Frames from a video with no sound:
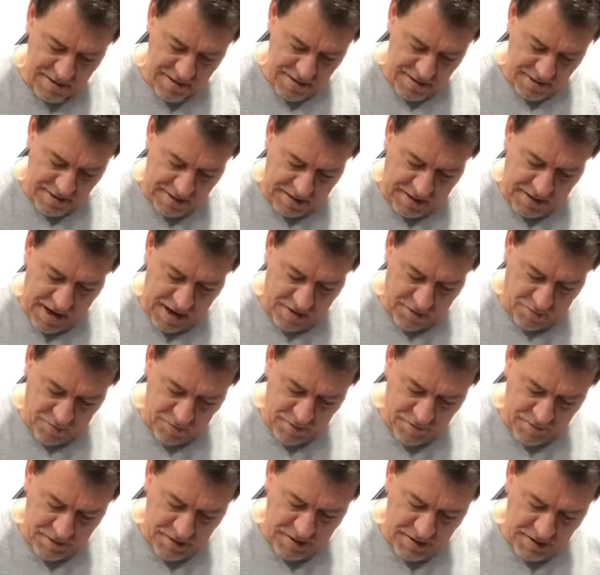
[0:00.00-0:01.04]
that got
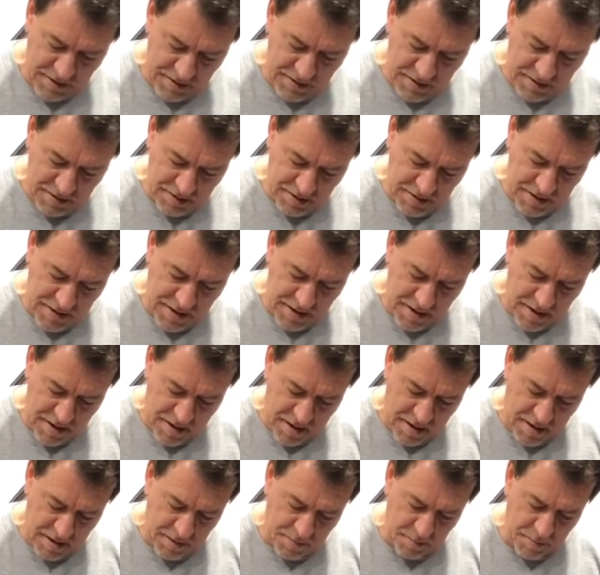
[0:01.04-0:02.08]
riveted to the
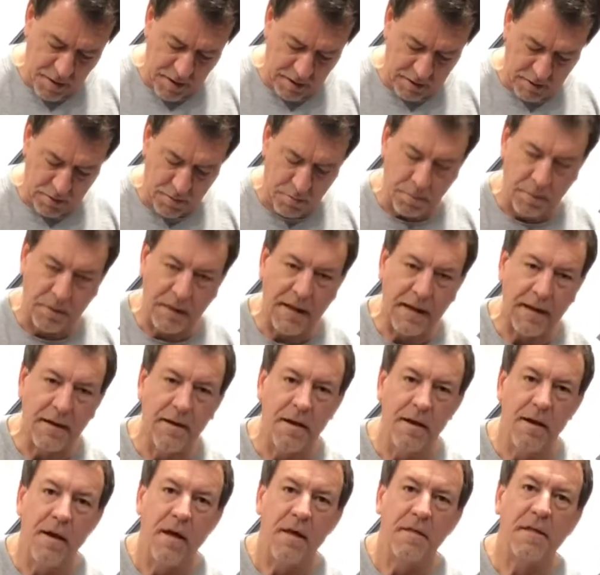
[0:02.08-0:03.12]
impeller blade
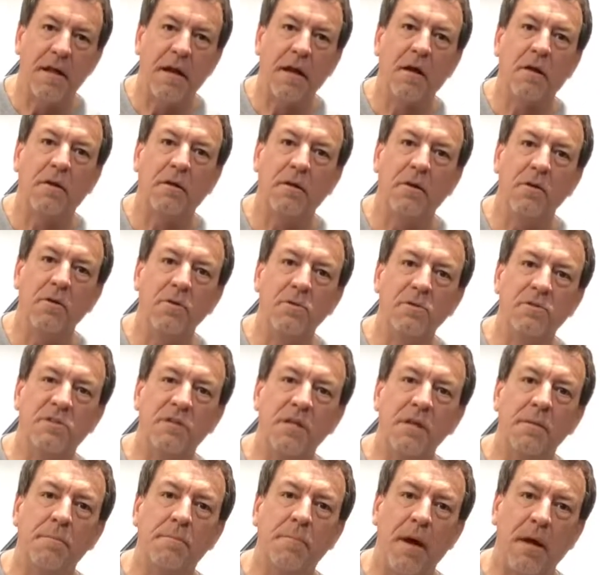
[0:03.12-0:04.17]
that enclosed the
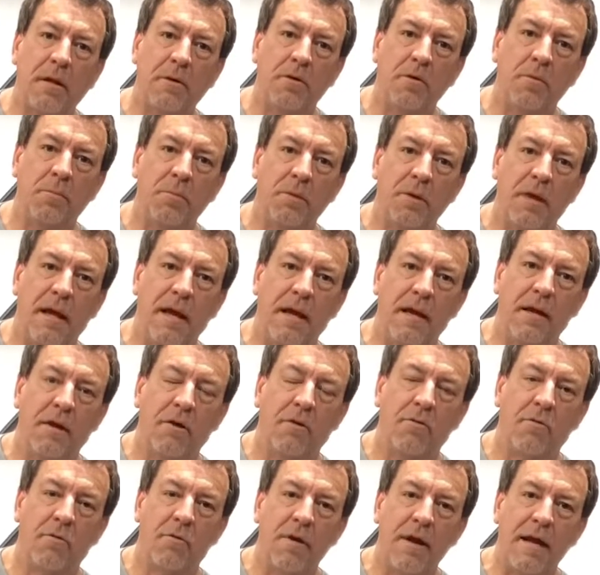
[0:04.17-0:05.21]
impeller blade and
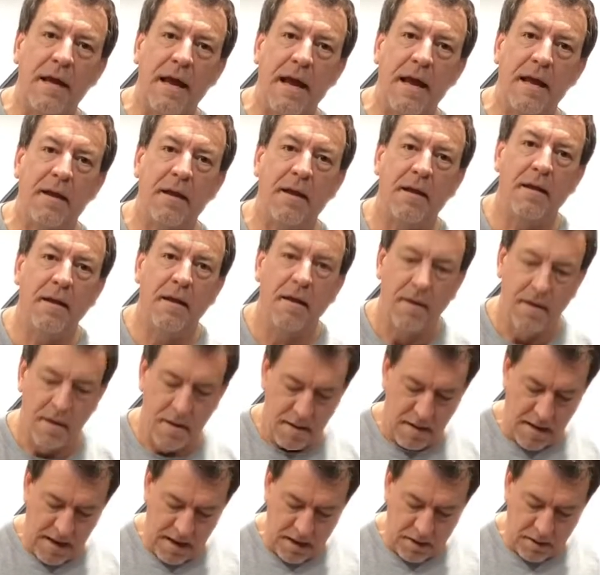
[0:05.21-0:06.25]
created
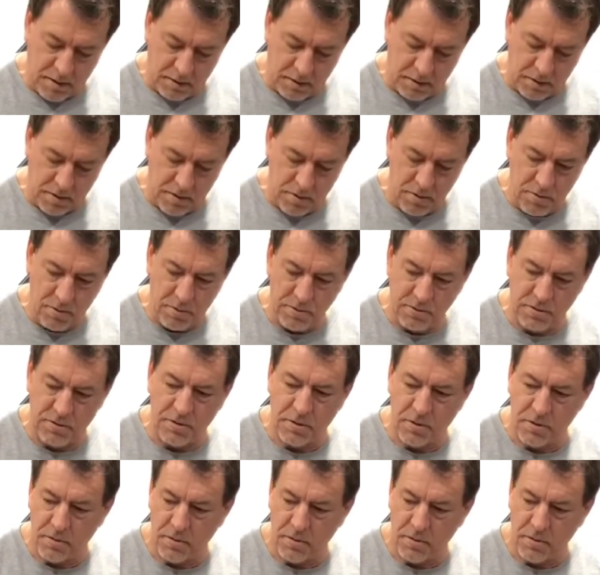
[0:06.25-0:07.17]
a closed